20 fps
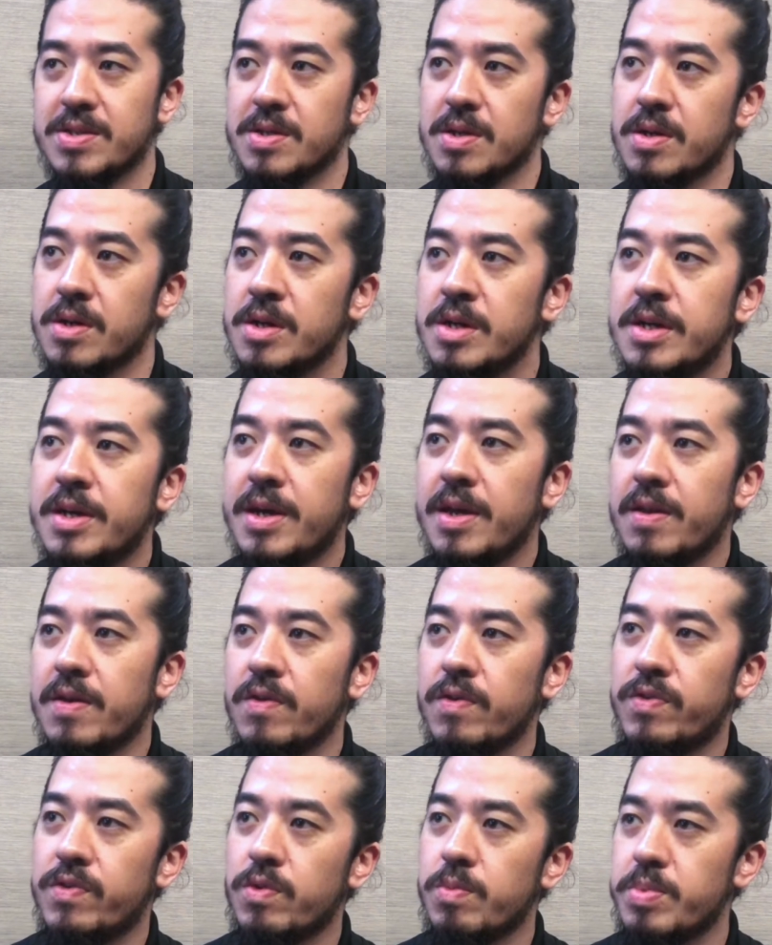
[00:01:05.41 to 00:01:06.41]
So it
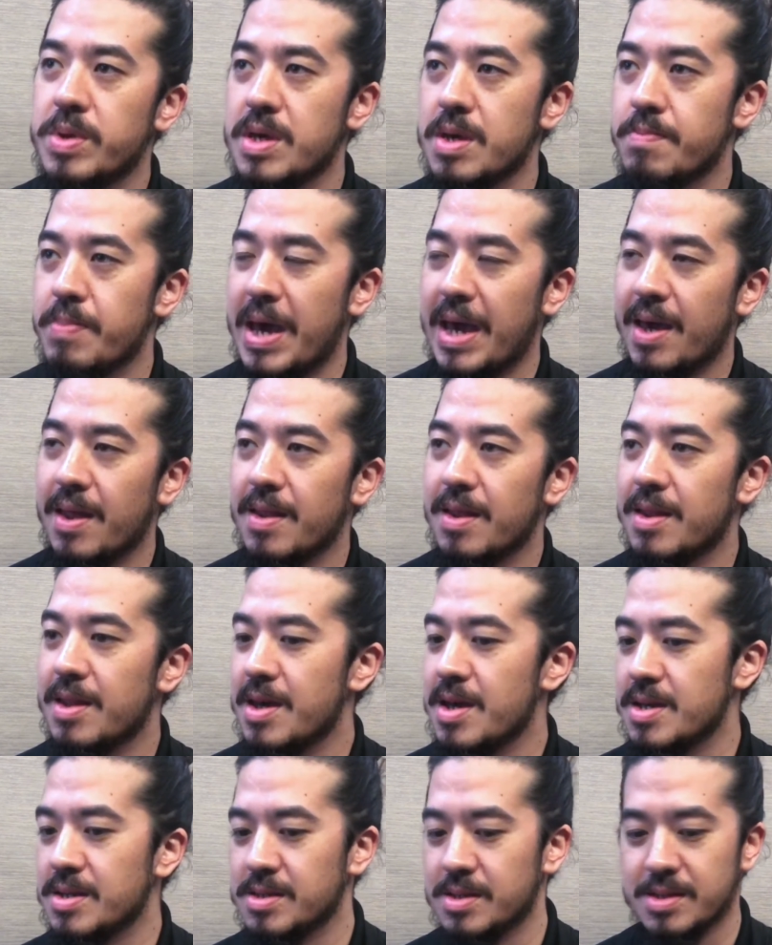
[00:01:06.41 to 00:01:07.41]
used to be back in the
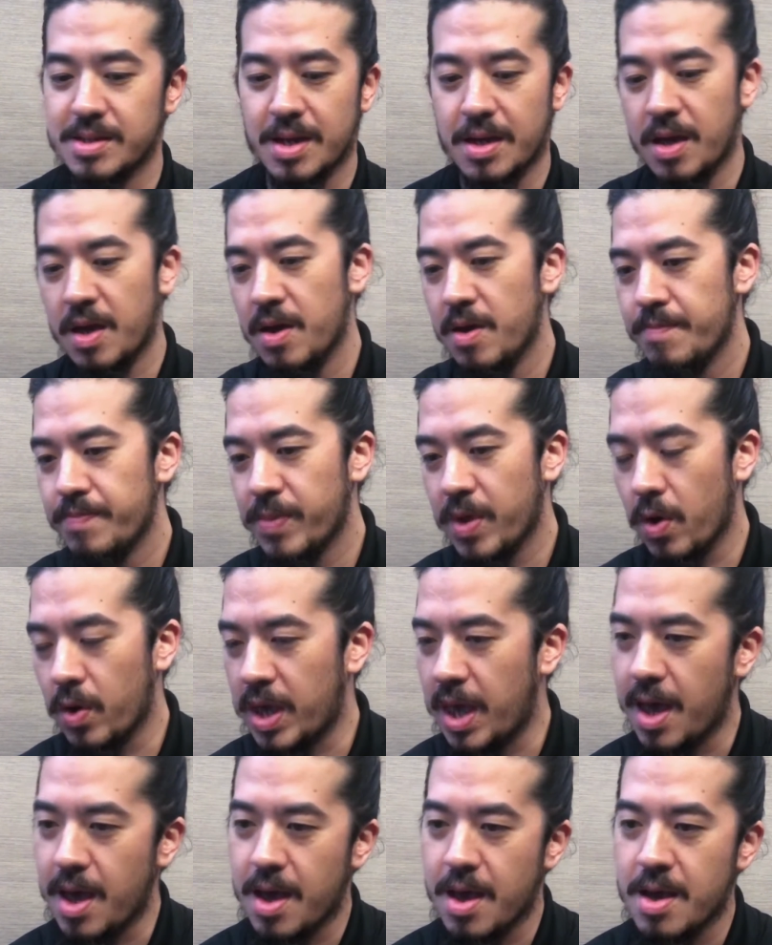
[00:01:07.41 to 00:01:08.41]
days, it's like,
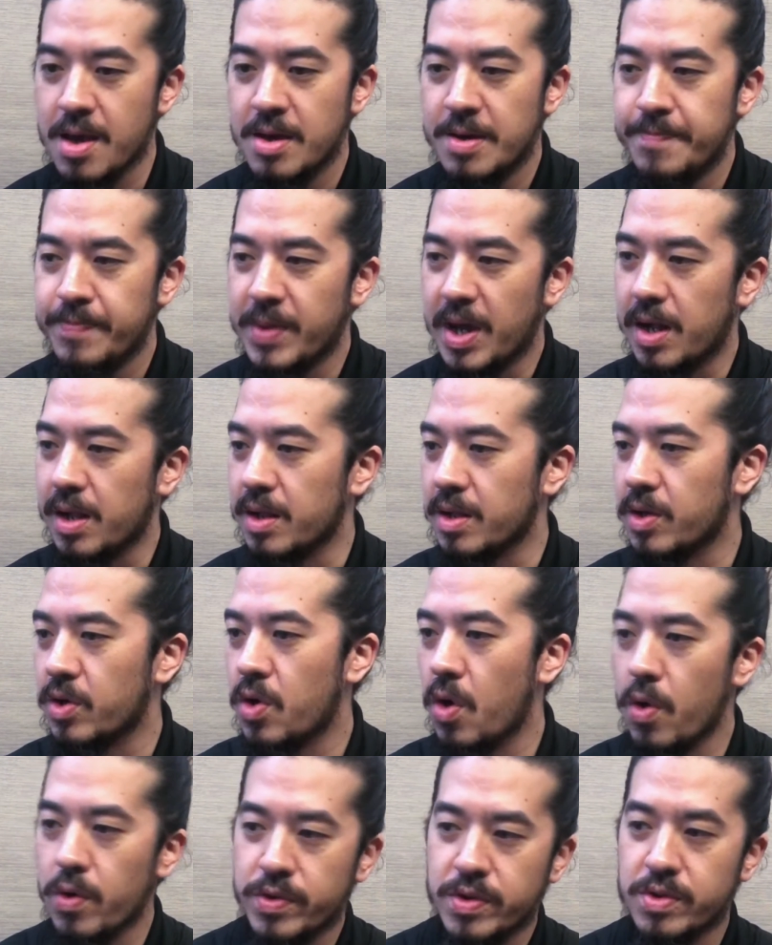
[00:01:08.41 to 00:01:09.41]
okay, I'll
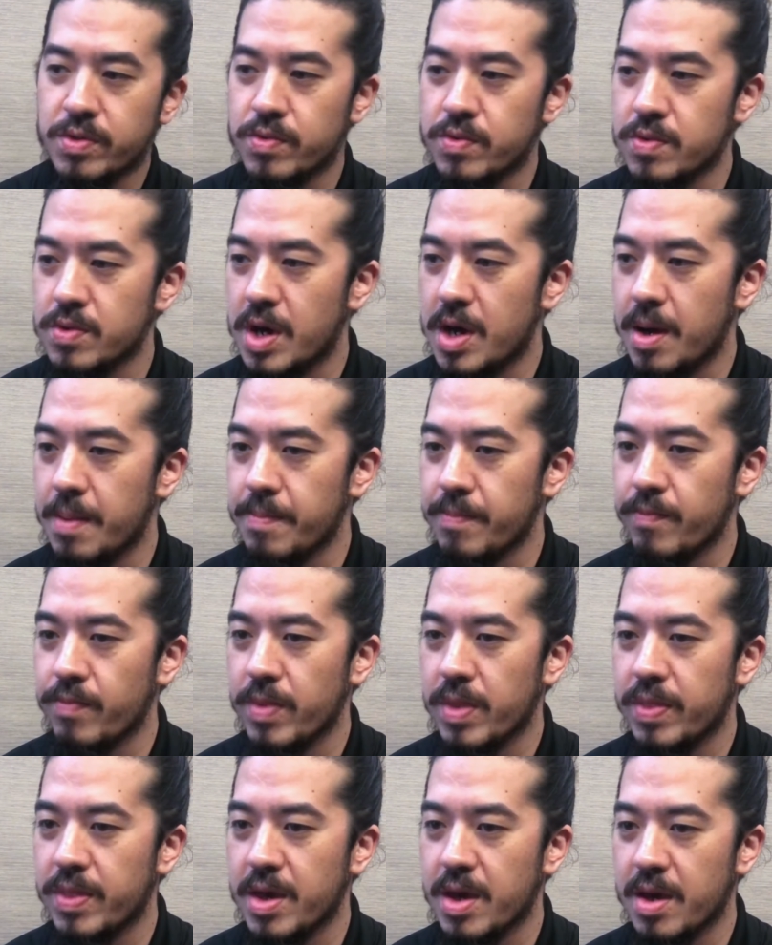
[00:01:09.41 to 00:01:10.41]
go through
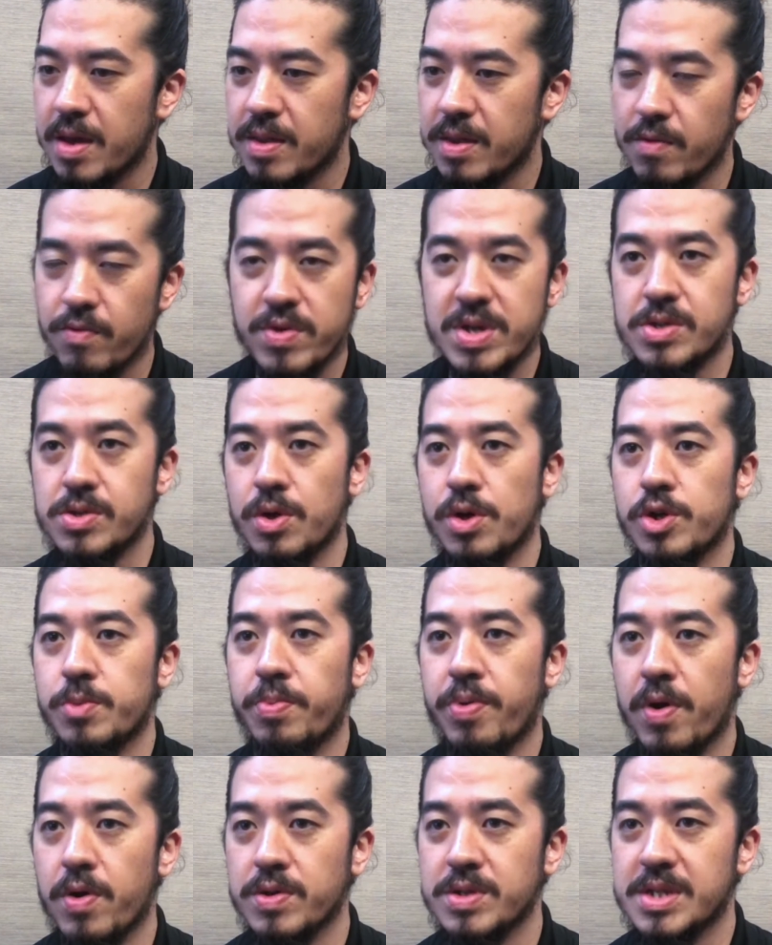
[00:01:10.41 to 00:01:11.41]
the research
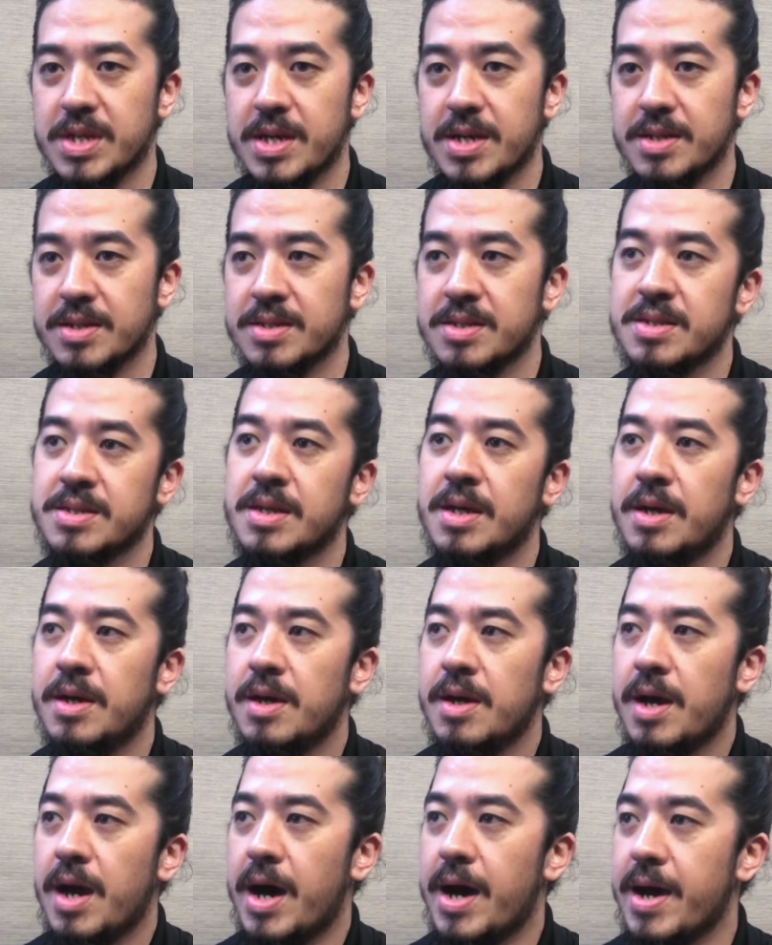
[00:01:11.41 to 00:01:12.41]
process,
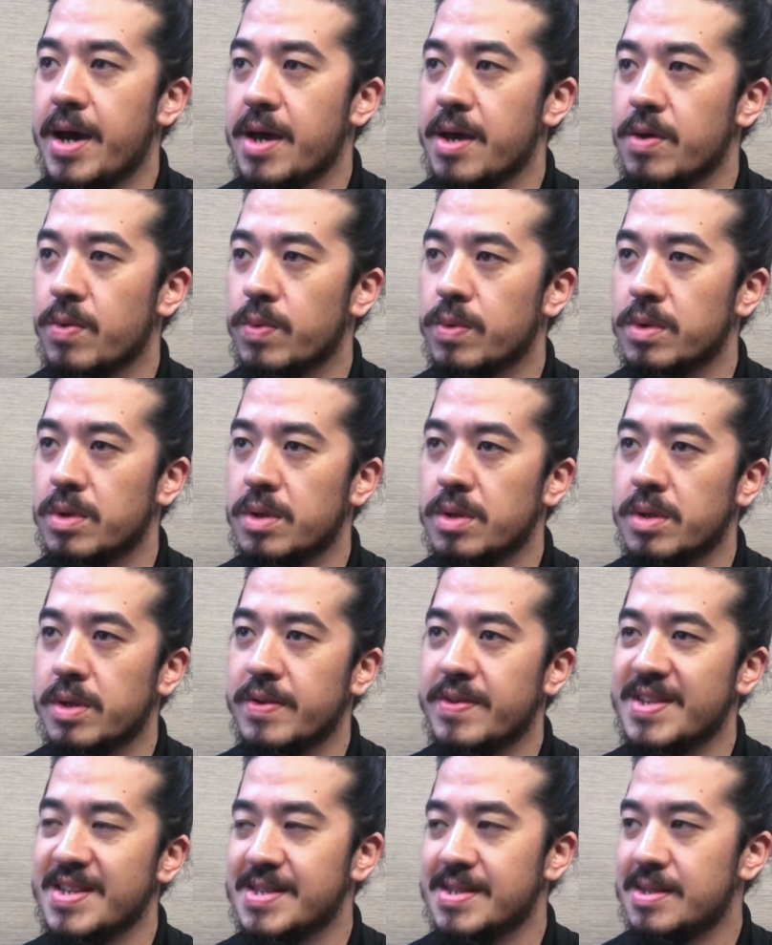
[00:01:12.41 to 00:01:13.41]
I will
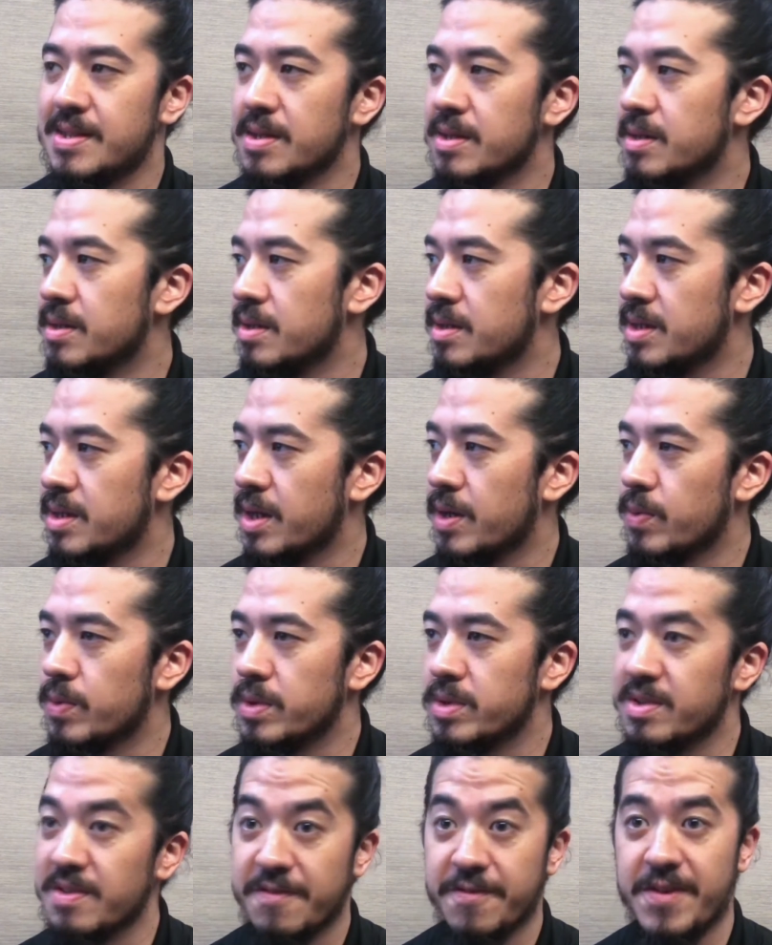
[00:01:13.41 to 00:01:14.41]
distill and I
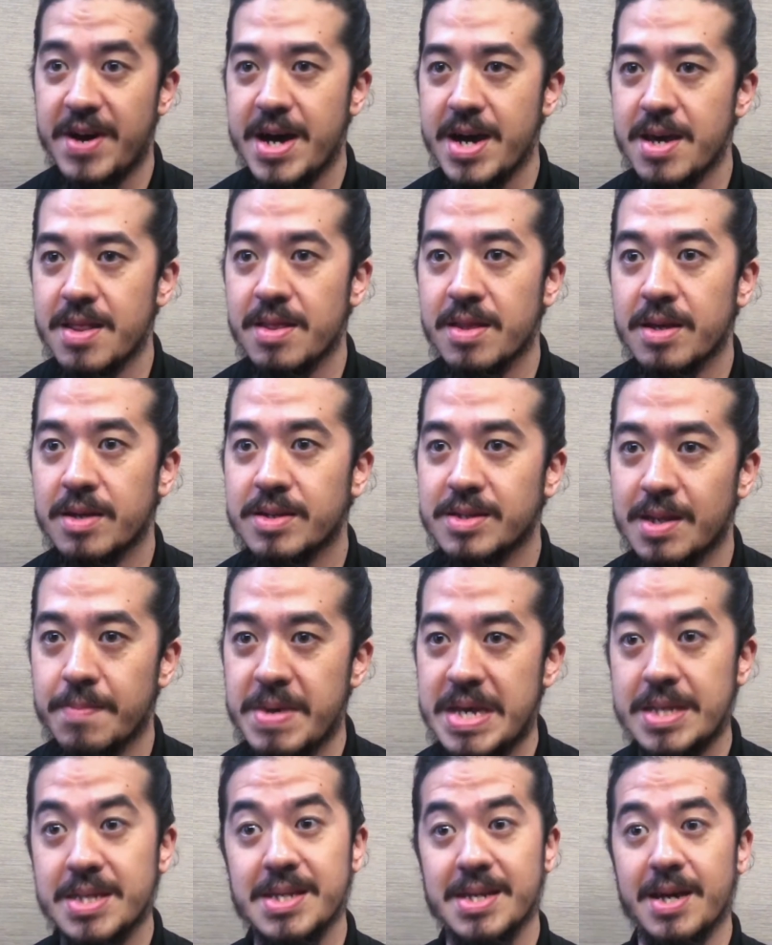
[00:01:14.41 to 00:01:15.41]
will define some
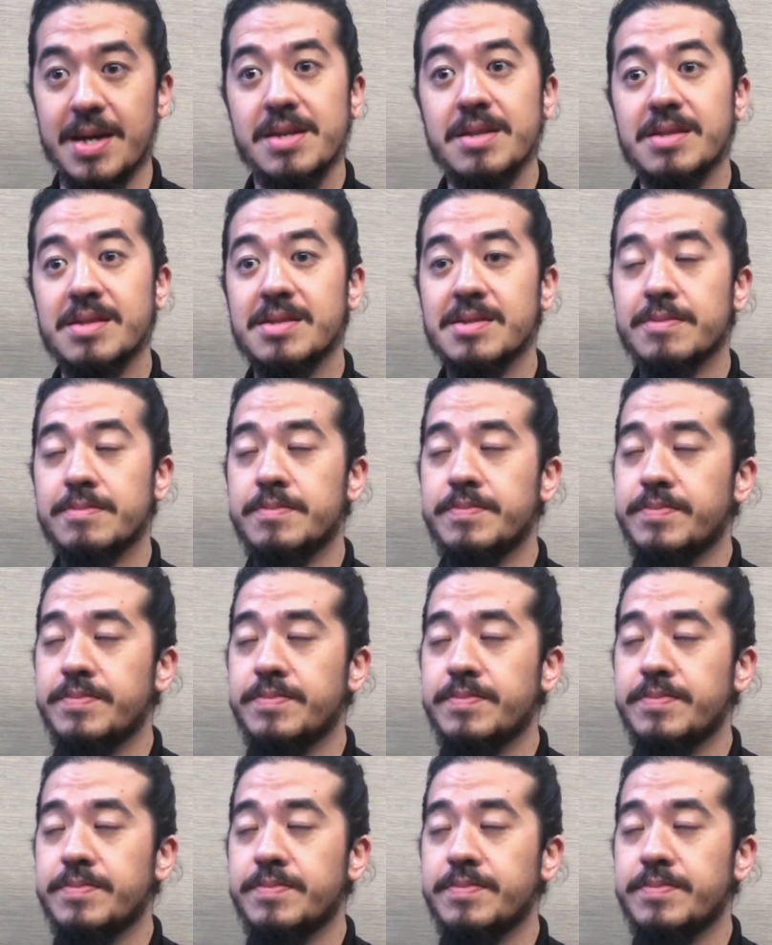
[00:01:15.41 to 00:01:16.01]
insights,